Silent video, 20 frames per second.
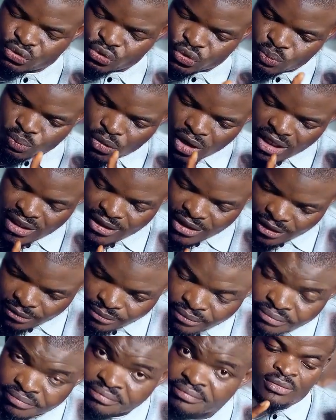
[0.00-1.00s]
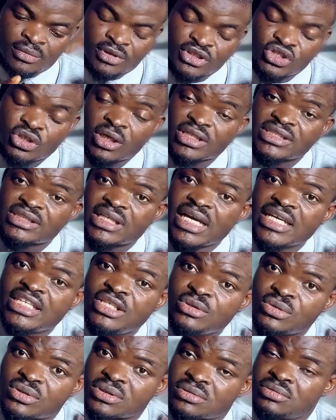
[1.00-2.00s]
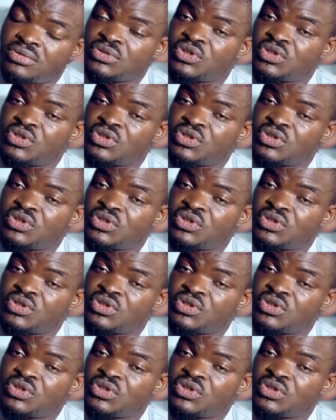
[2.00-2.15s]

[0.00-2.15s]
to spoil them, short circuit